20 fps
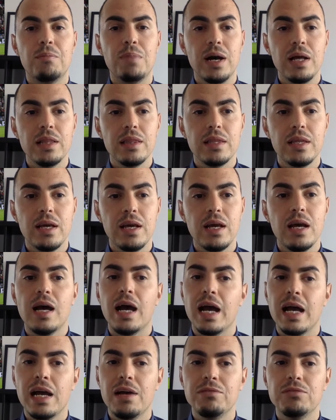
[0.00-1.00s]
but
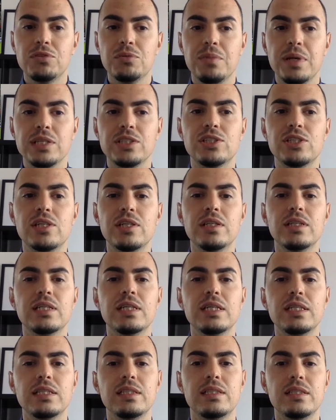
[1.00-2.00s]
I have to mention
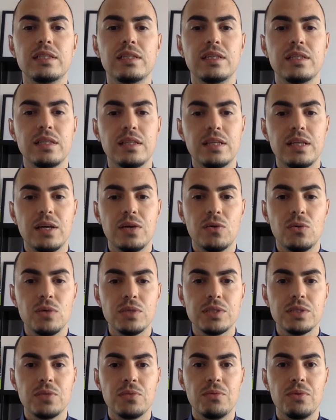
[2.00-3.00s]
that there
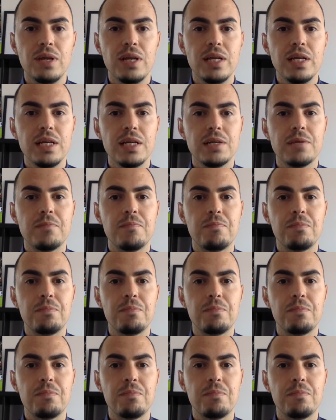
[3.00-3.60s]
was a really